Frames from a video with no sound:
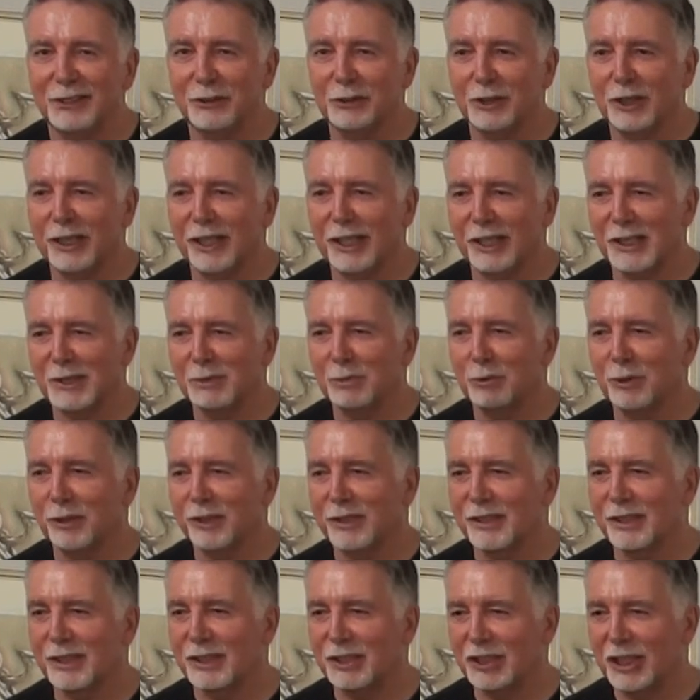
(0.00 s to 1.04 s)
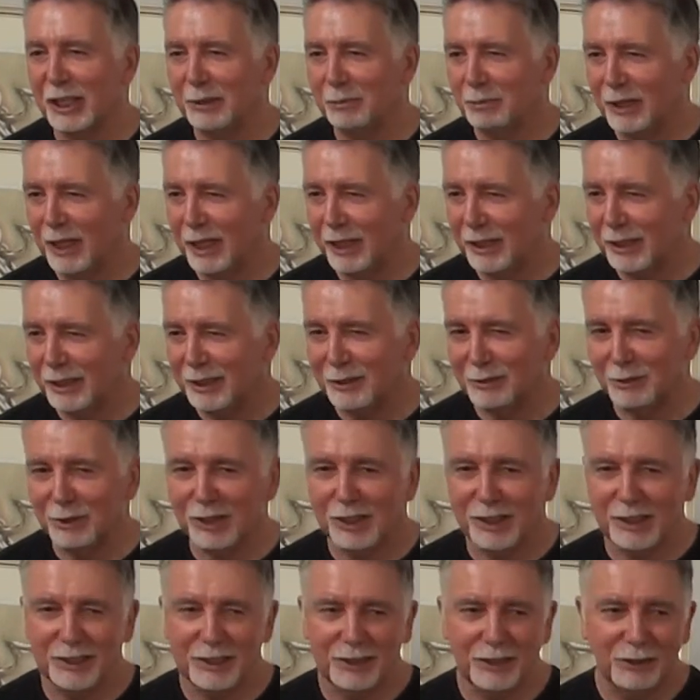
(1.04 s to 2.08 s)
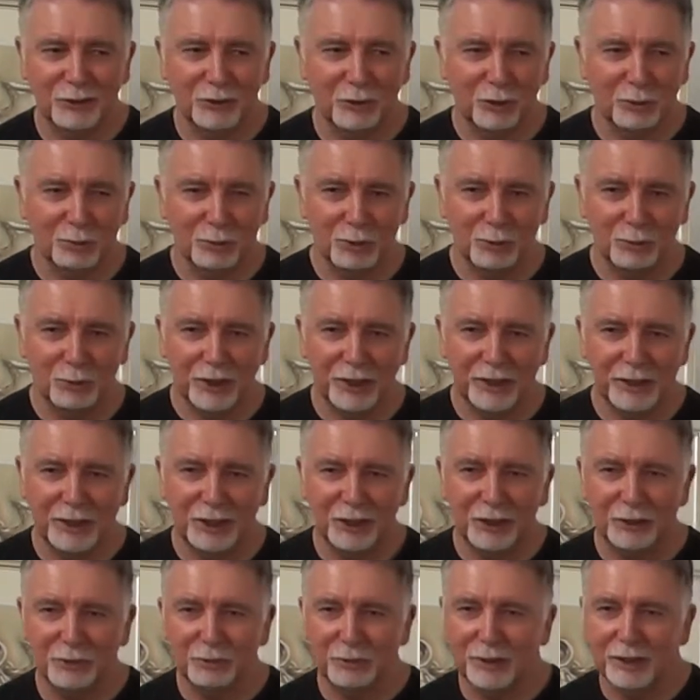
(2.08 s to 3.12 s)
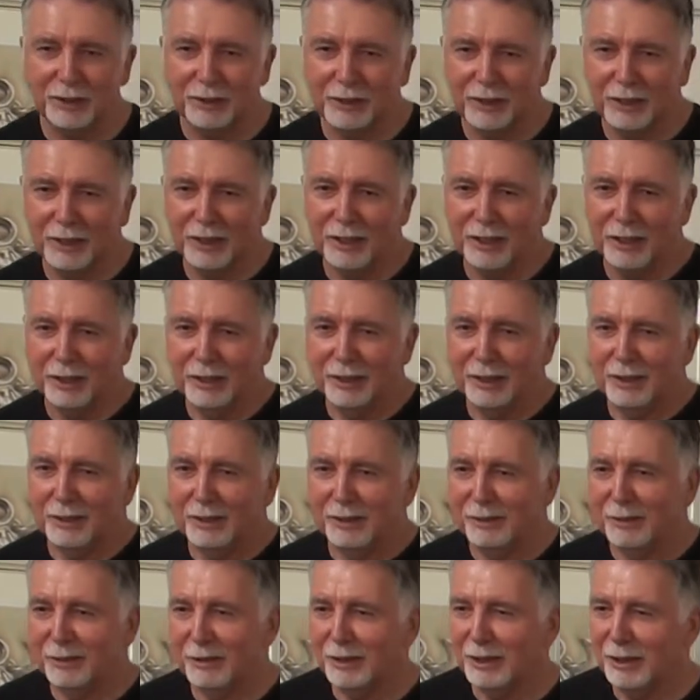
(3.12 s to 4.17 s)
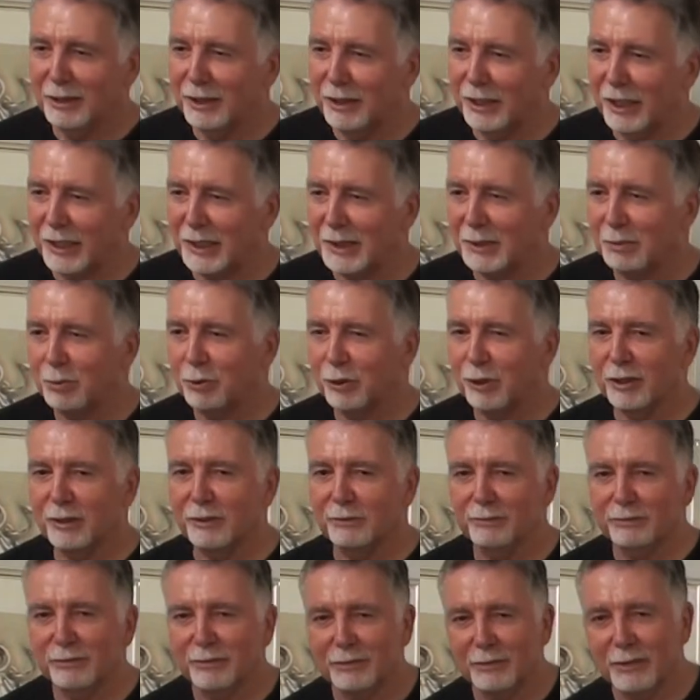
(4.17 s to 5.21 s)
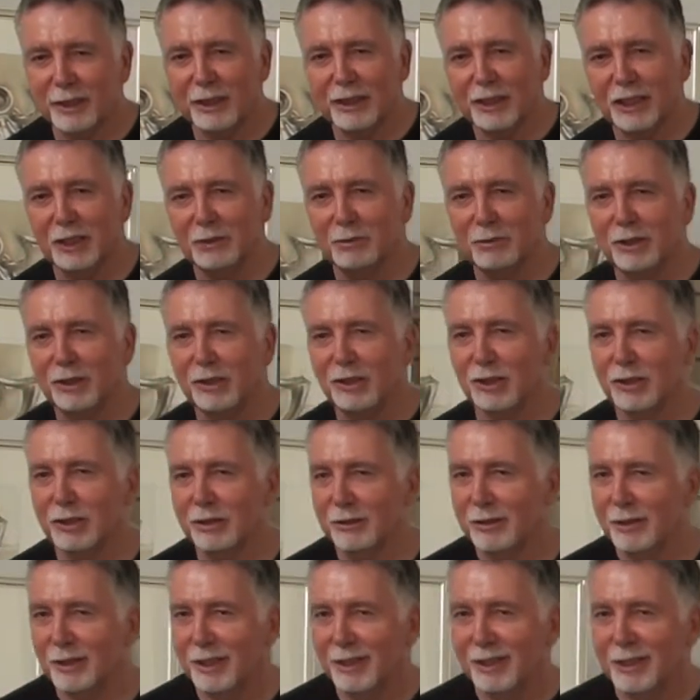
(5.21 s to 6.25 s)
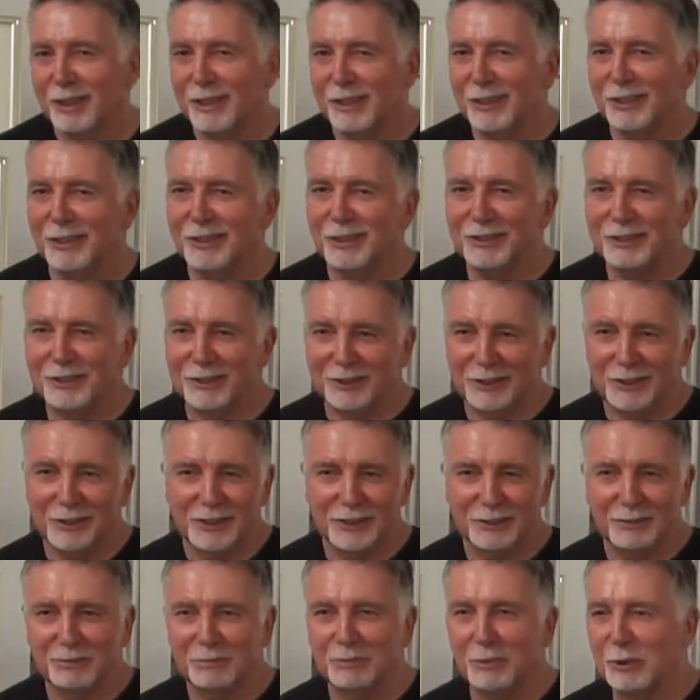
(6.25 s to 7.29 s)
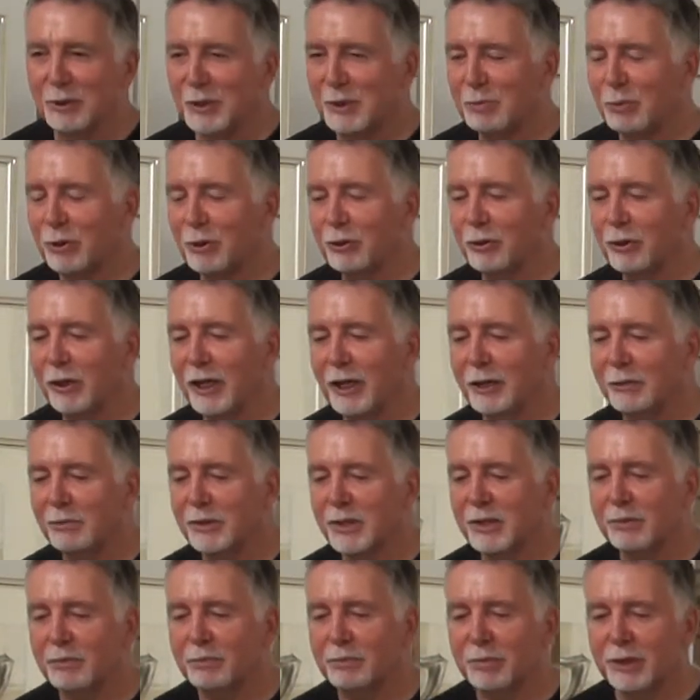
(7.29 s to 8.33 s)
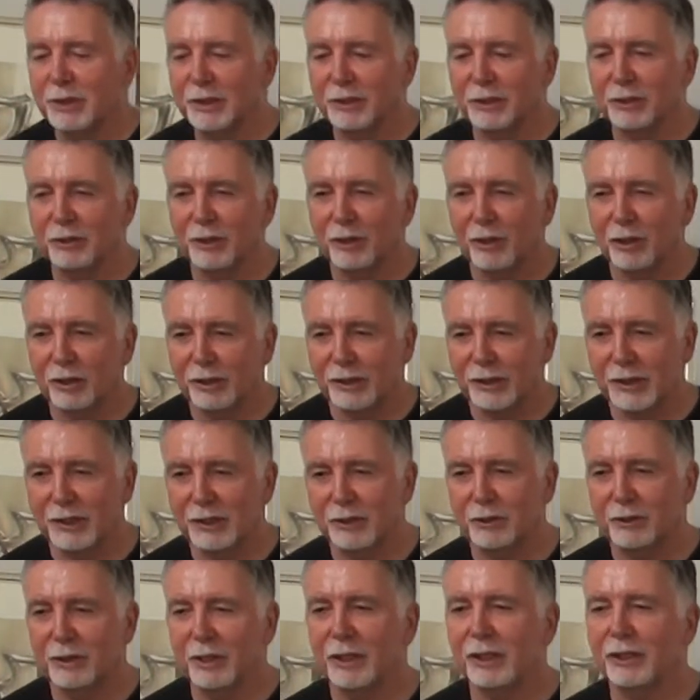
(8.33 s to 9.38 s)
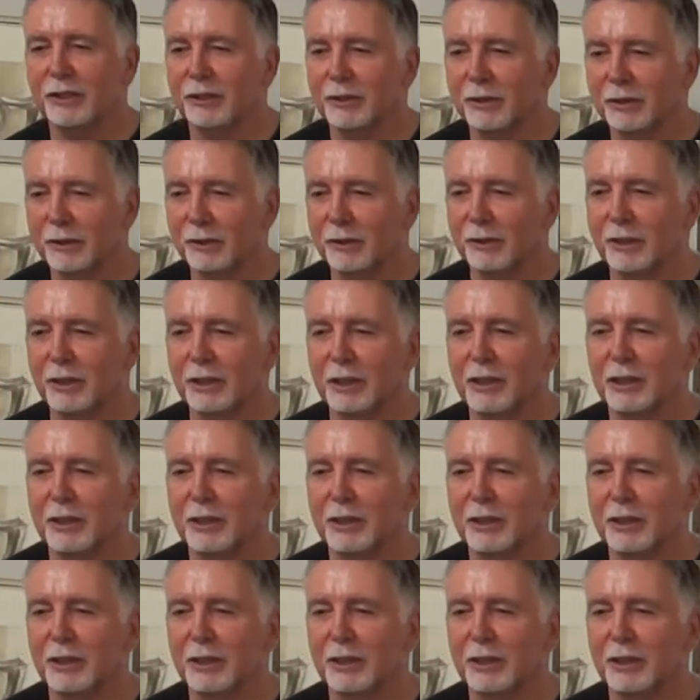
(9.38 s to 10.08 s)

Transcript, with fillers: can export as a JPEG, which is the normal way that you would export an image on most programs, but there are also other